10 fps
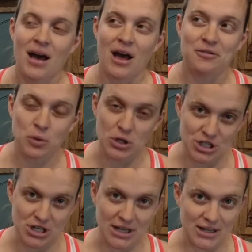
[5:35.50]

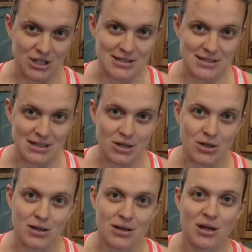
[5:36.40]
Unfortunately, there's
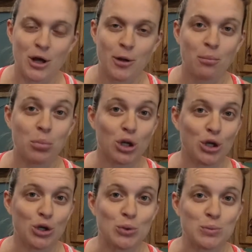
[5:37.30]
still
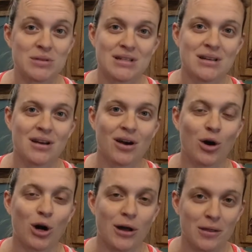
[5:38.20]
blooms
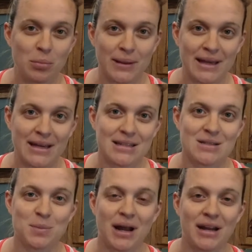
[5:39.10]
on the
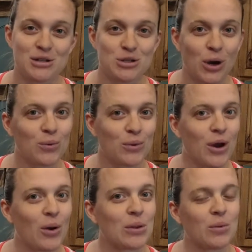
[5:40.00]
plants, but I don't
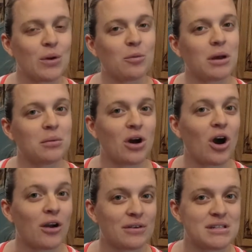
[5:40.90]
know that we'll be able to
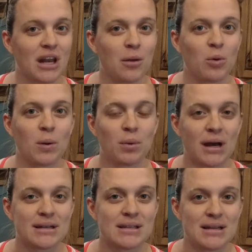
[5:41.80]
harvest anymore and
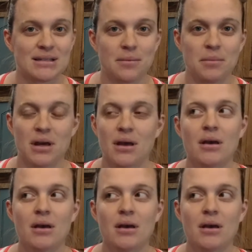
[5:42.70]
process them